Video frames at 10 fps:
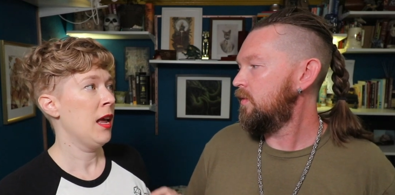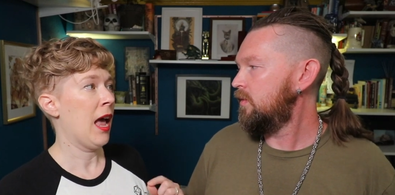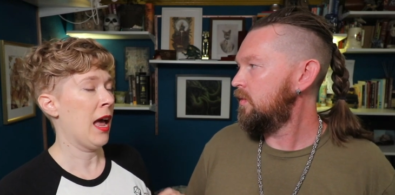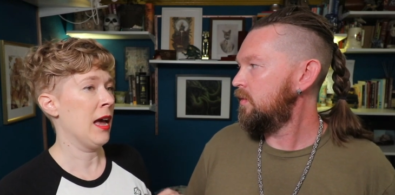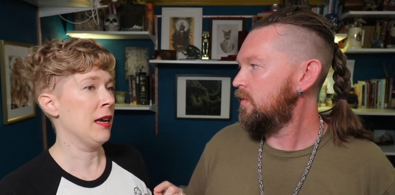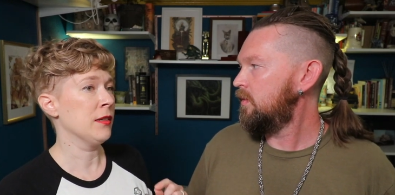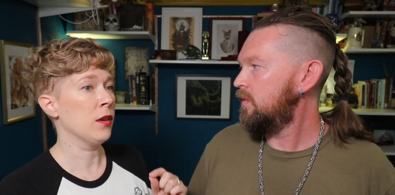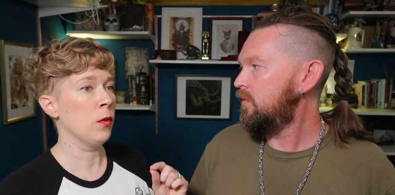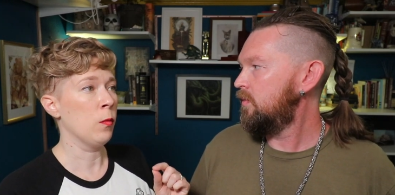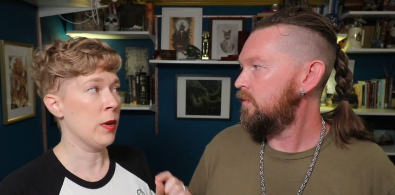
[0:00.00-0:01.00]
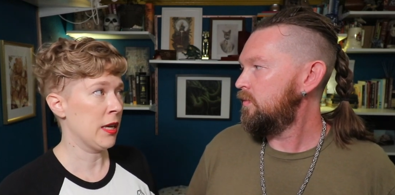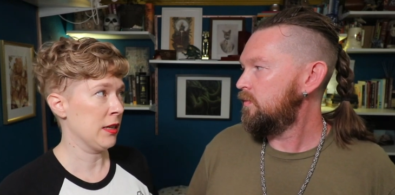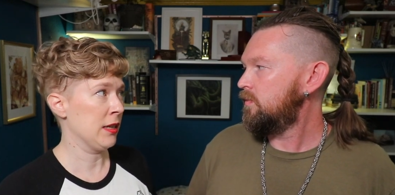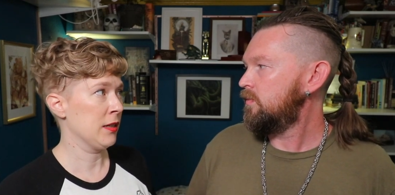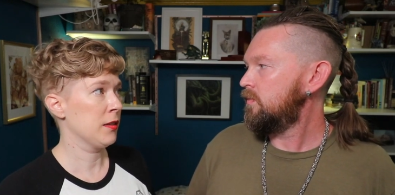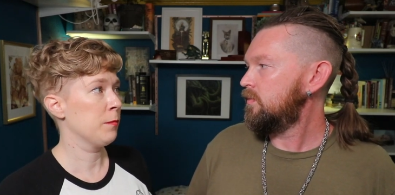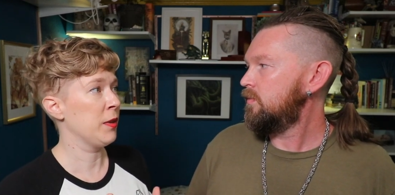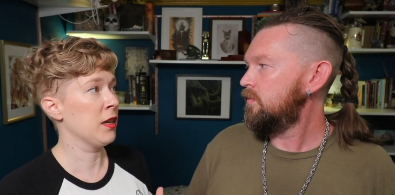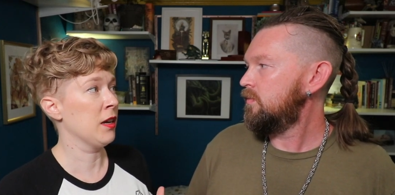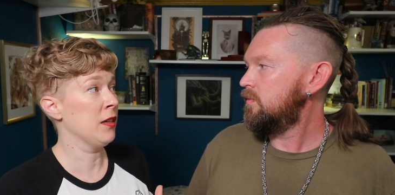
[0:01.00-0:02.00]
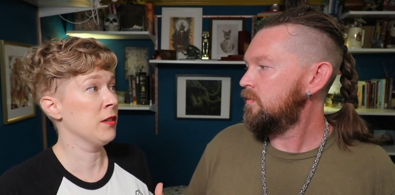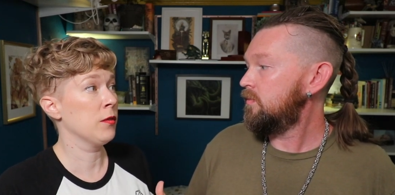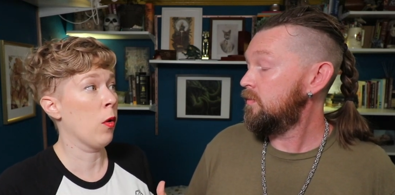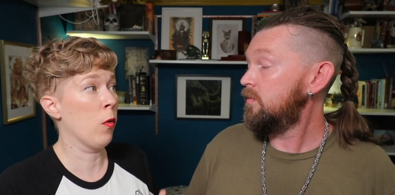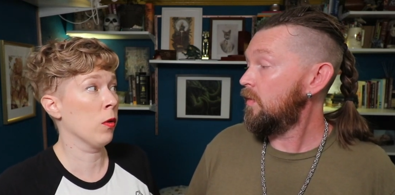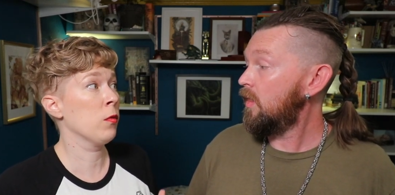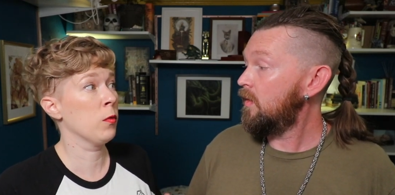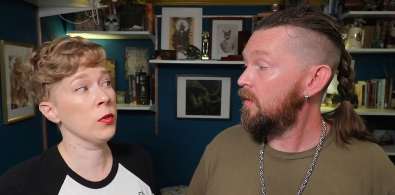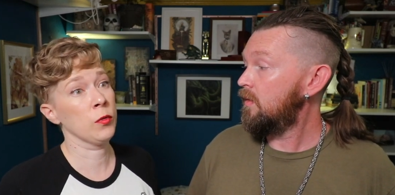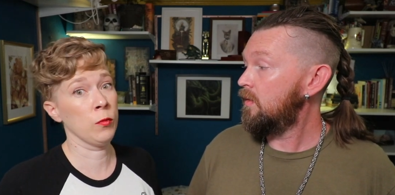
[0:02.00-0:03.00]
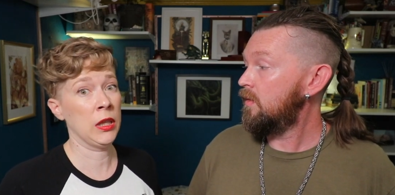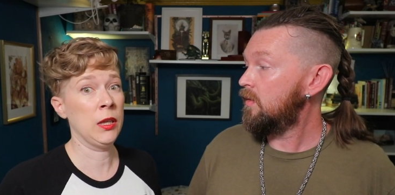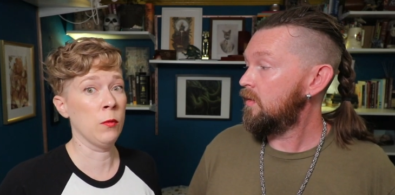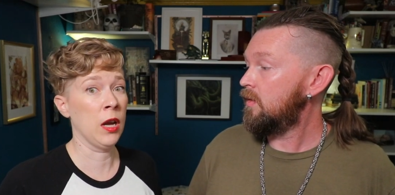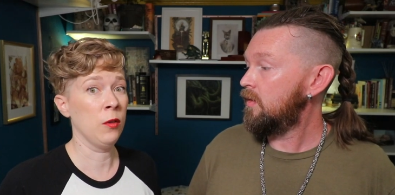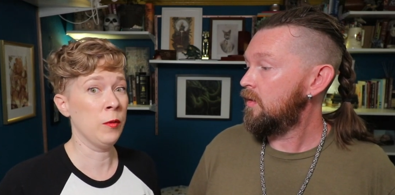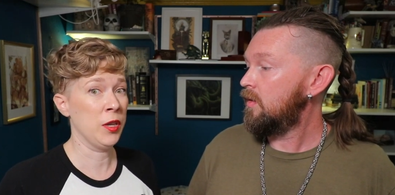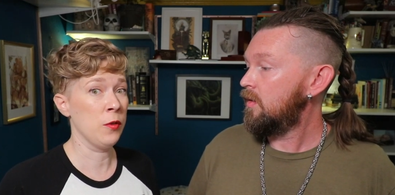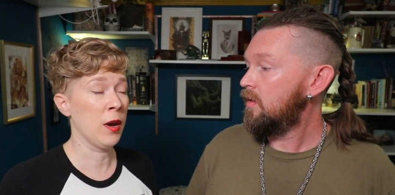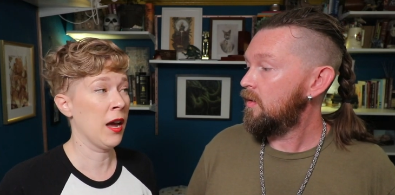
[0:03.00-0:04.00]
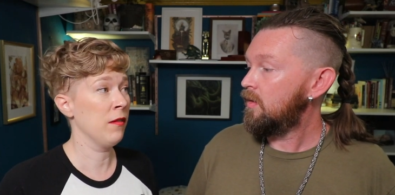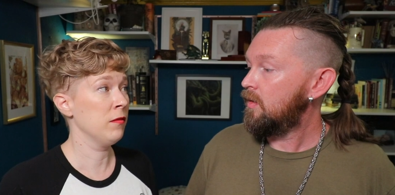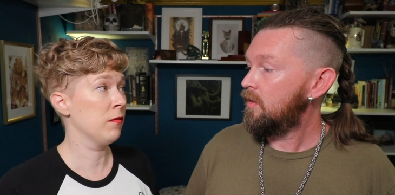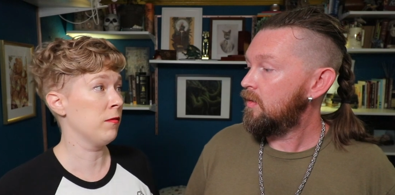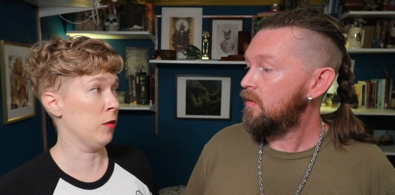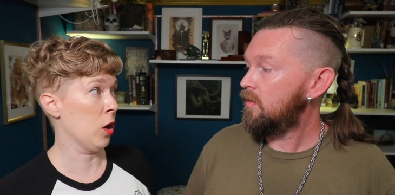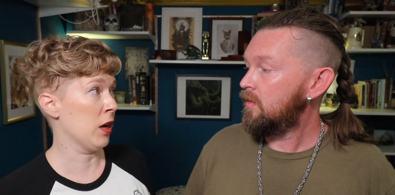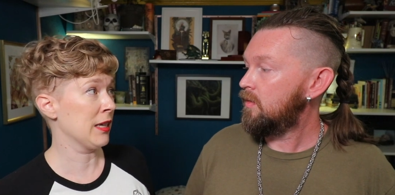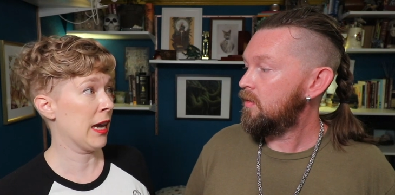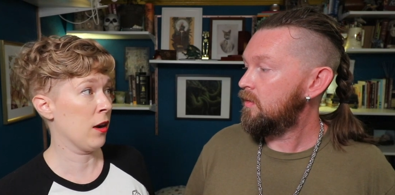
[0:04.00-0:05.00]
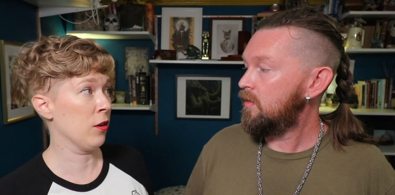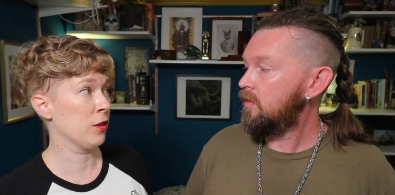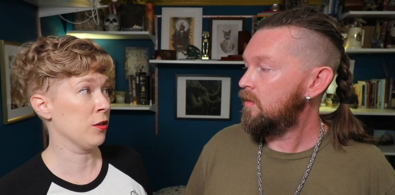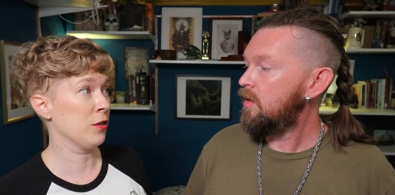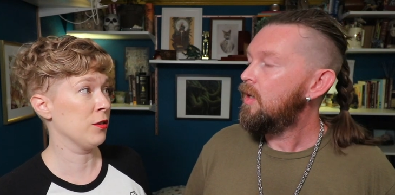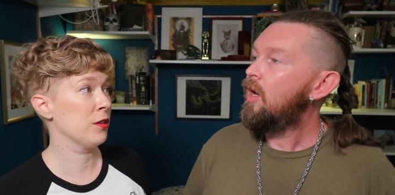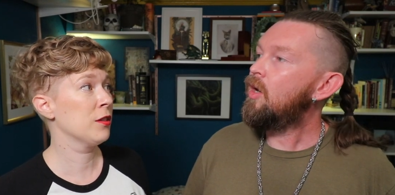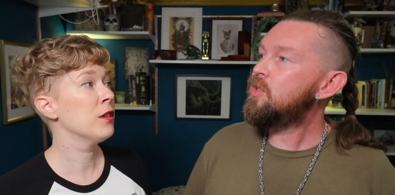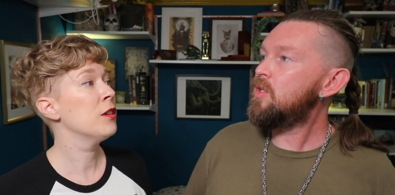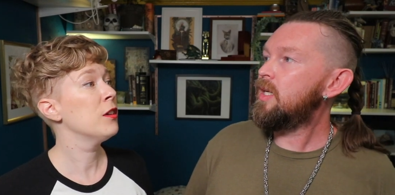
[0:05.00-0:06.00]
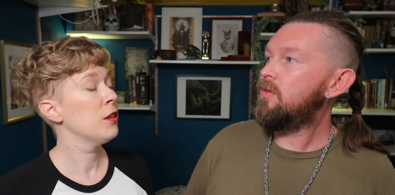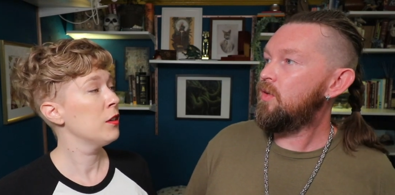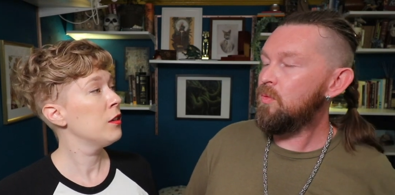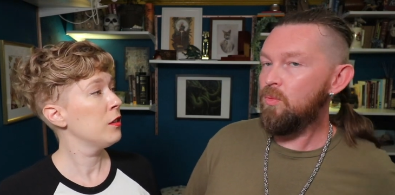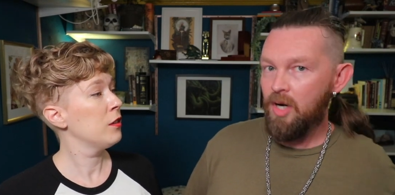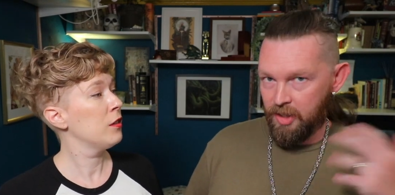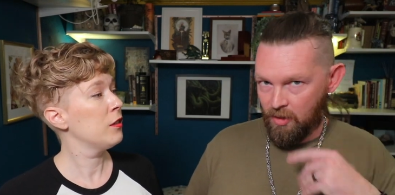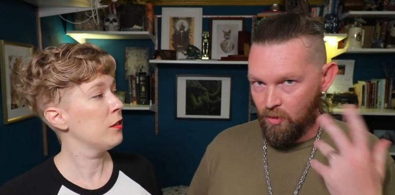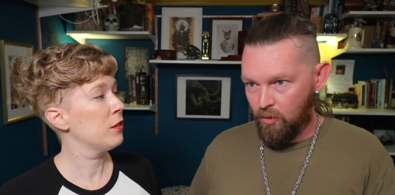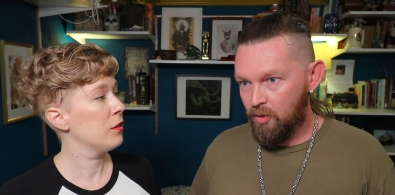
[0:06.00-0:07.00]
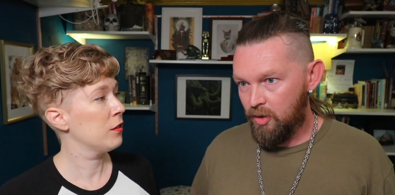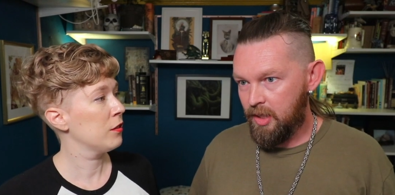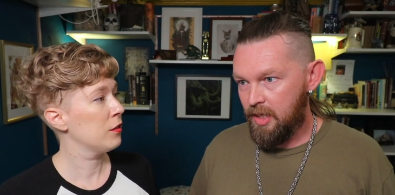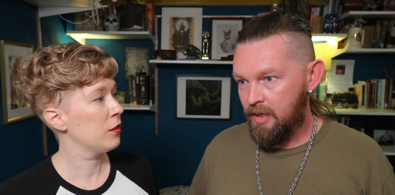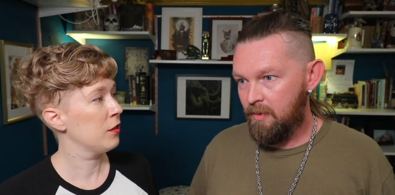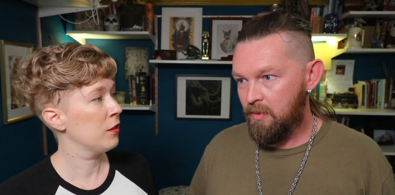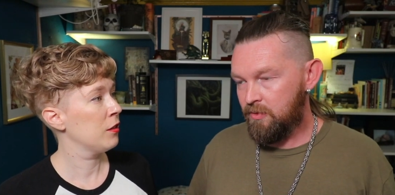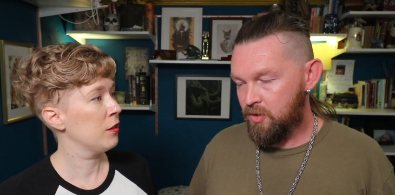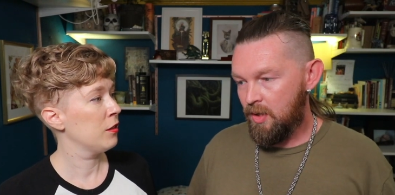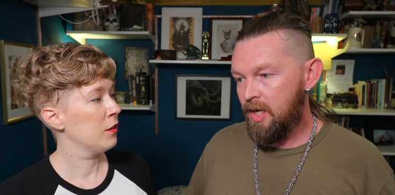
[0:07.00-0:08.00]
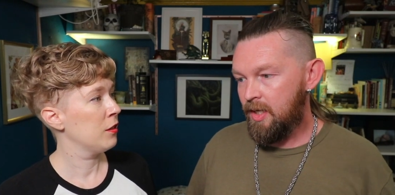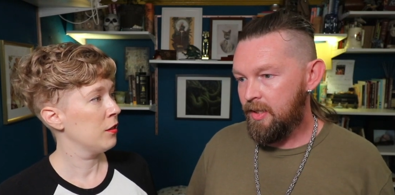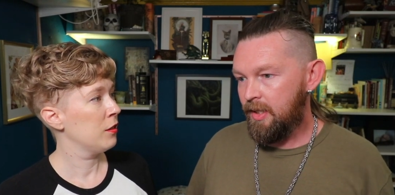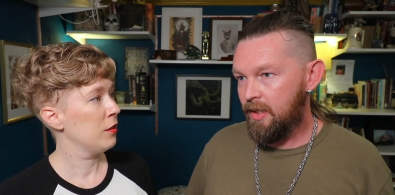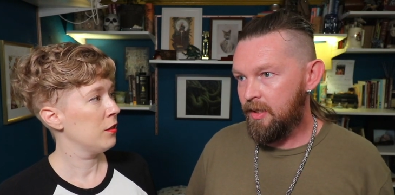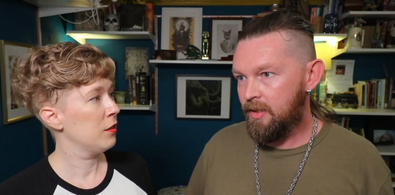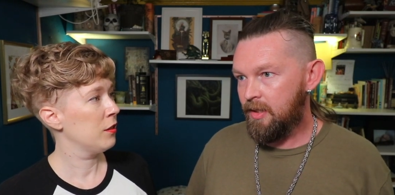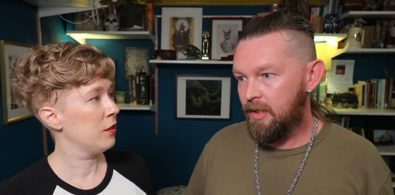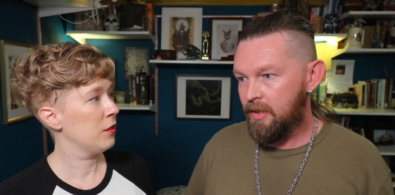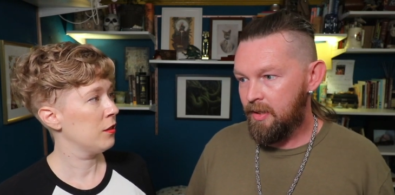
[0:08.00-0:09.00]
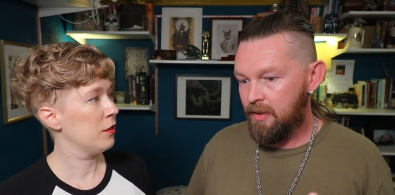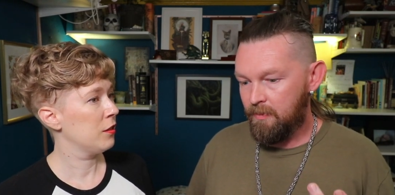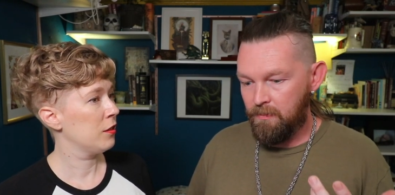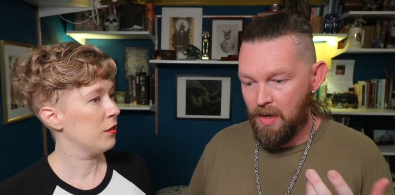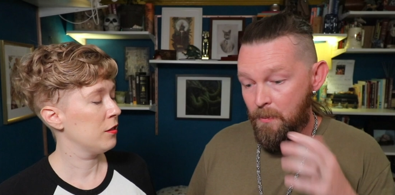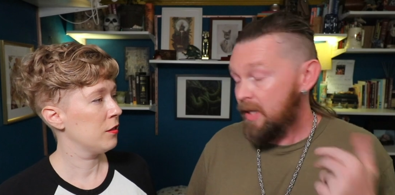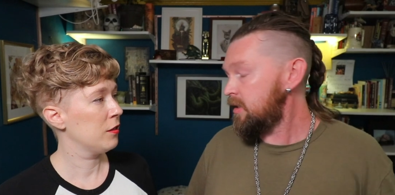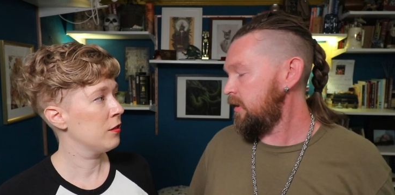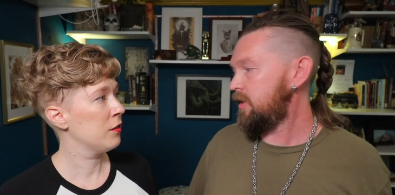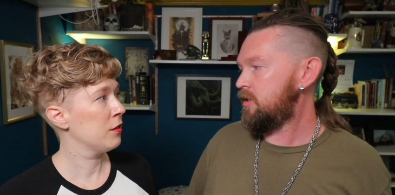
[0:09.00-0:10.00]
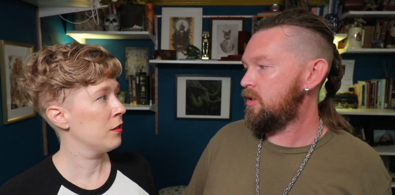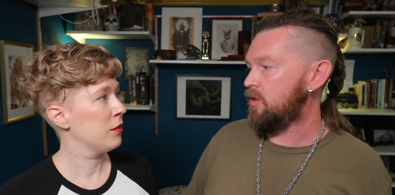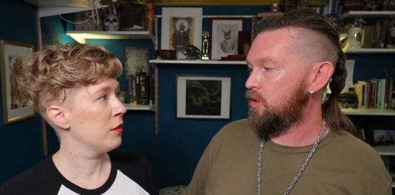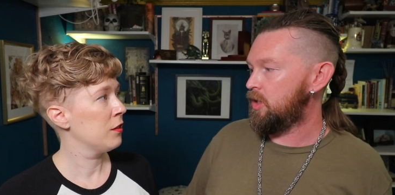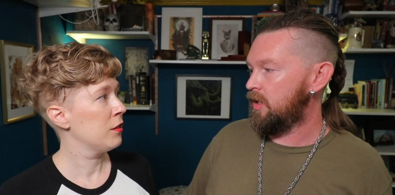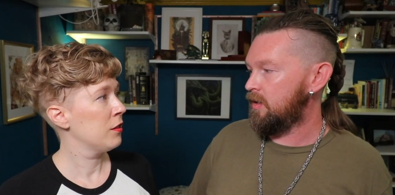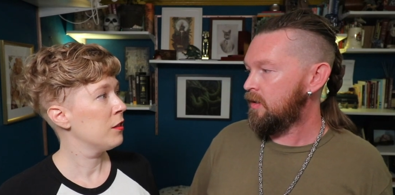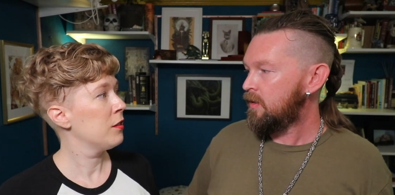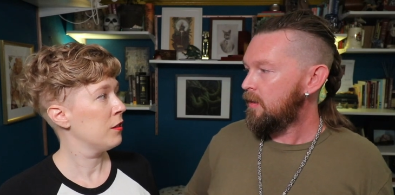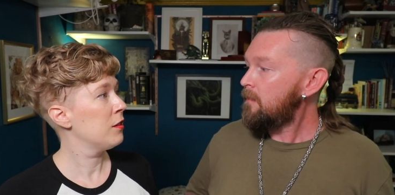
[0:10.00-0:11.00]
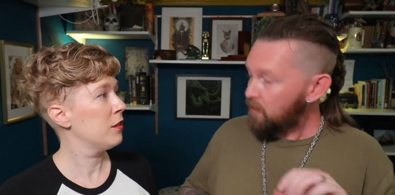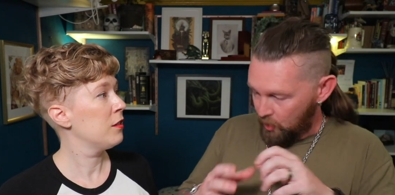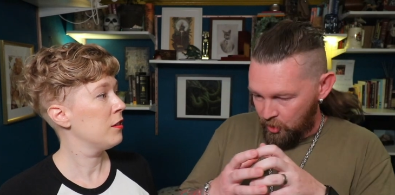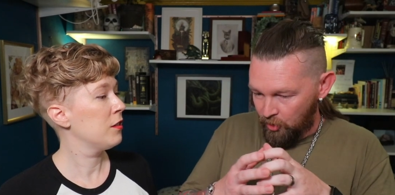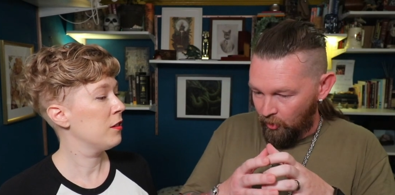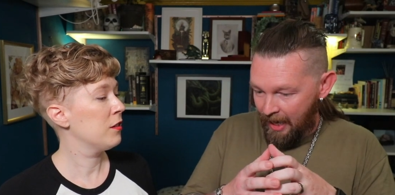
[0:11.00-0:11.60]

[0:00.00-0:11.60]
Speaker 1: as a weakness because horror works really well when you have flawed characters.
Speaker 2: Oh, so like if you're running a horror game of dread in a, a mental institution, you'll